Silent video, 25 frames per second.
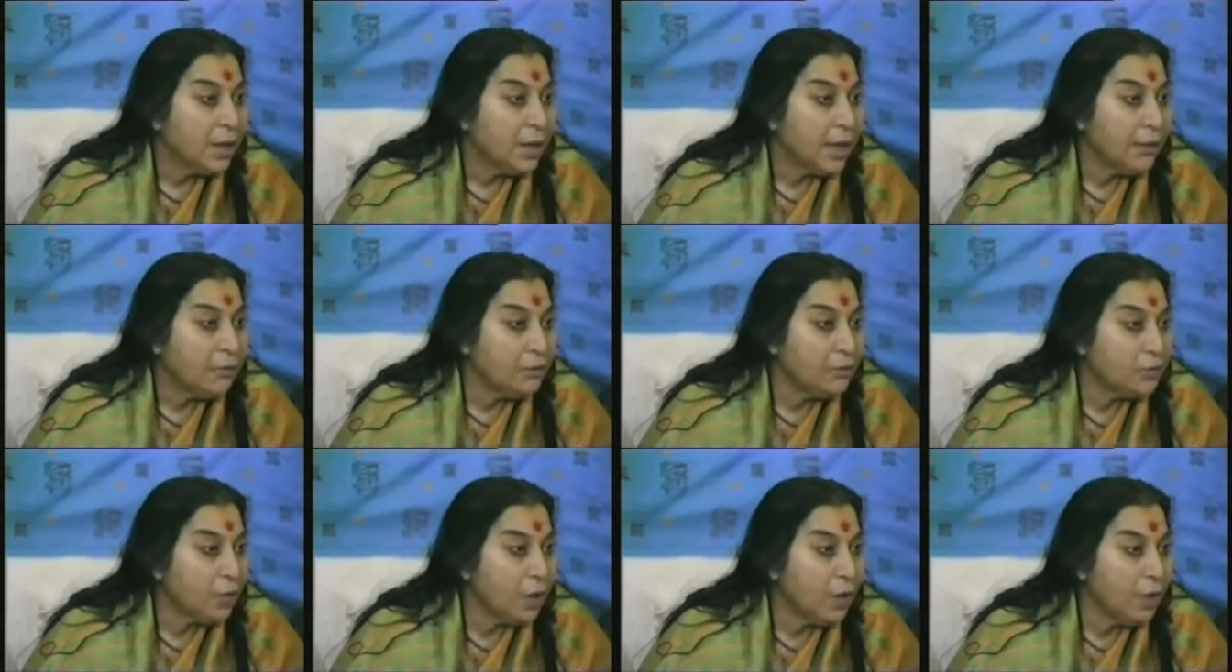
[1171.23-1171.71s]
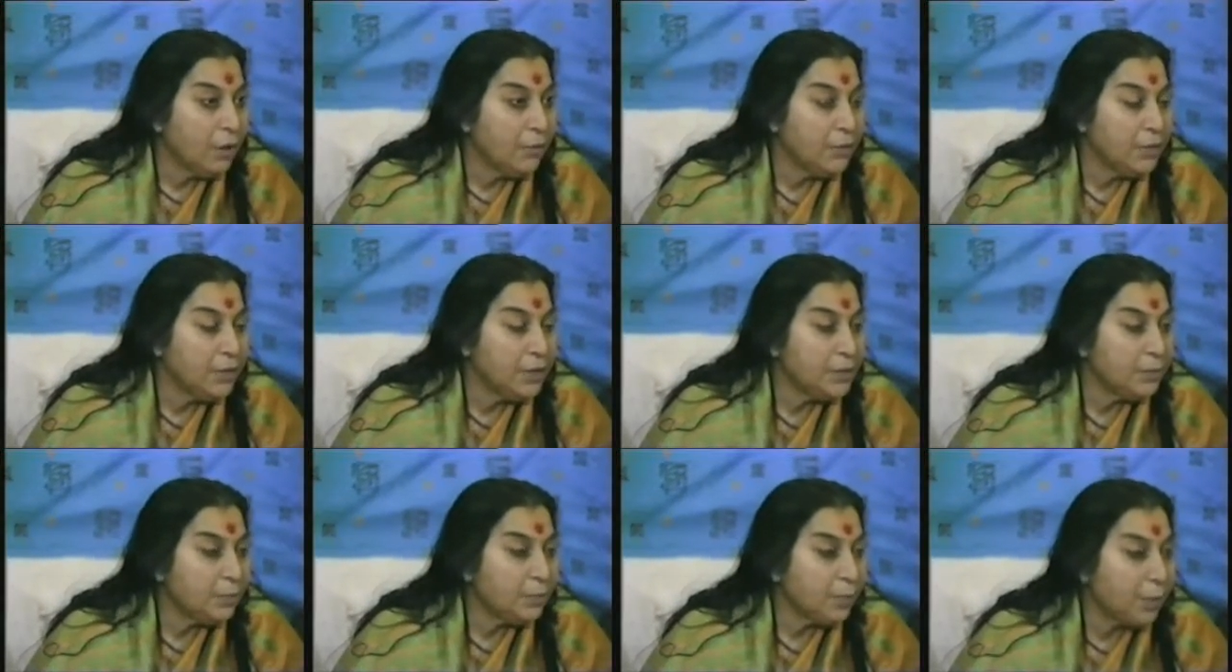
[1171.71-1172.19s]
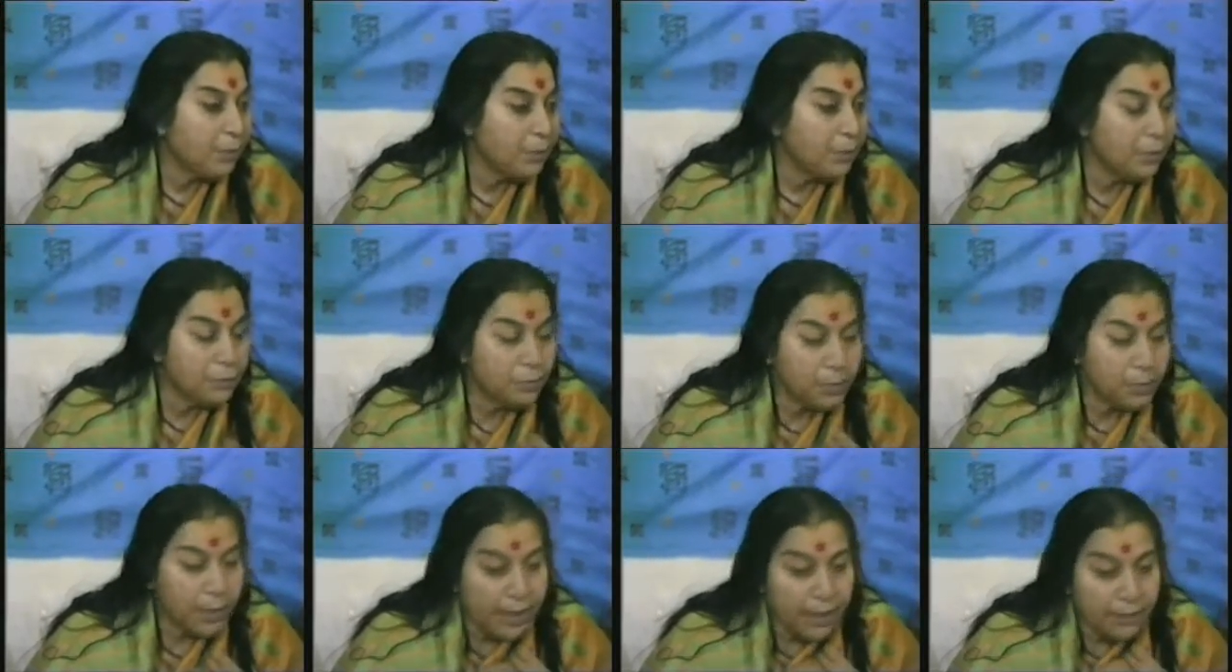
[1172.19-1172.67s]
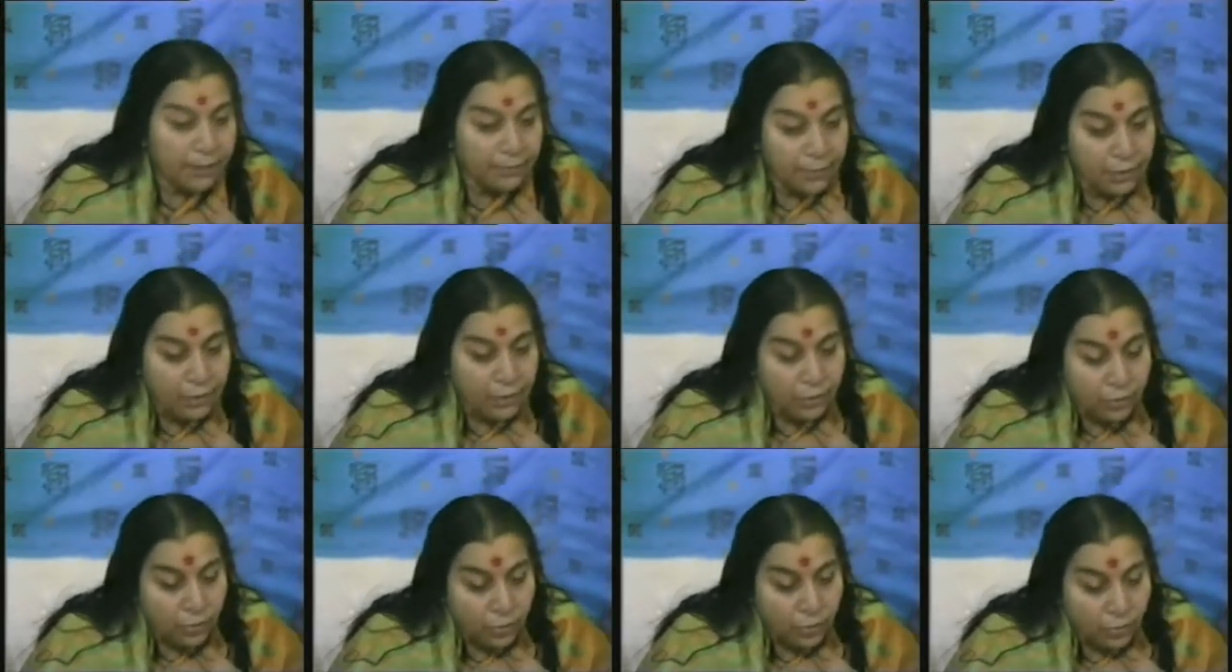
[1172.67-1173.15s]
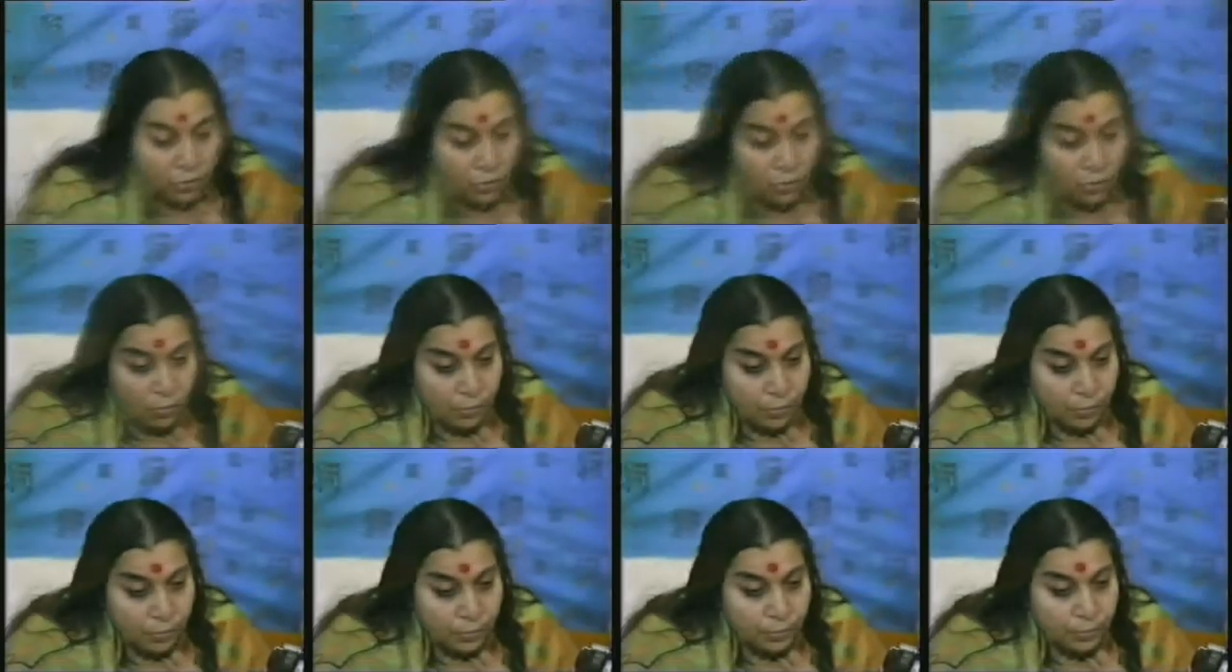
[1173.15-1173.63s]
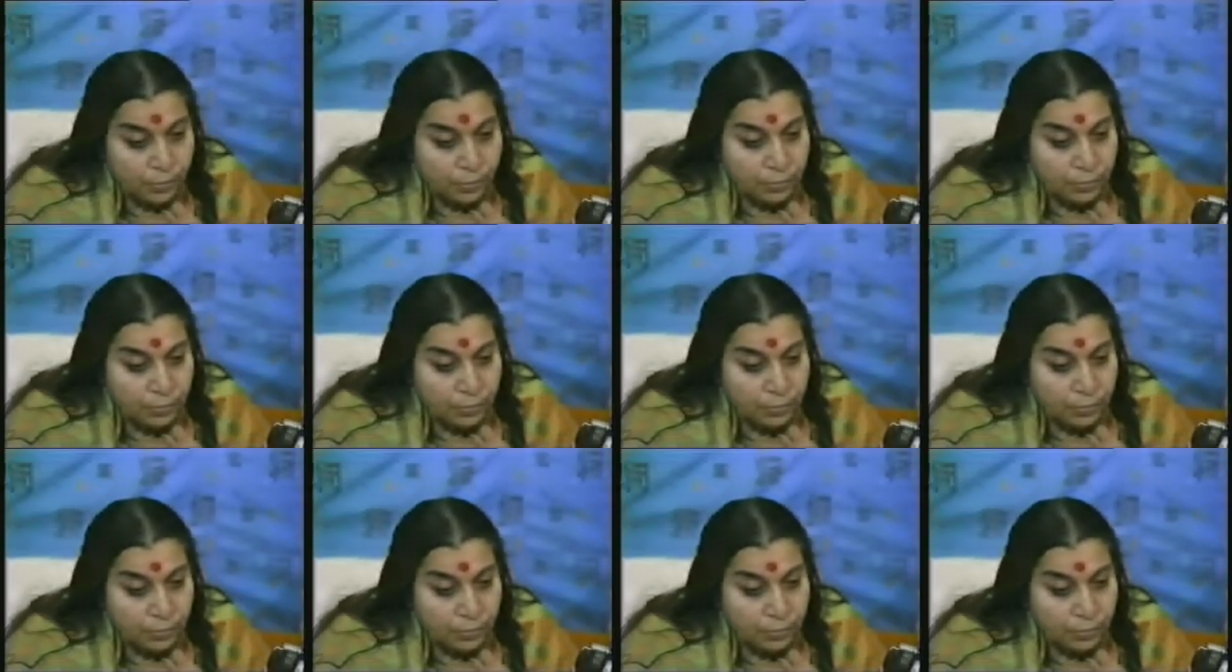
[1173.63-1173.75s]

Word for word: I've solved these problems by having no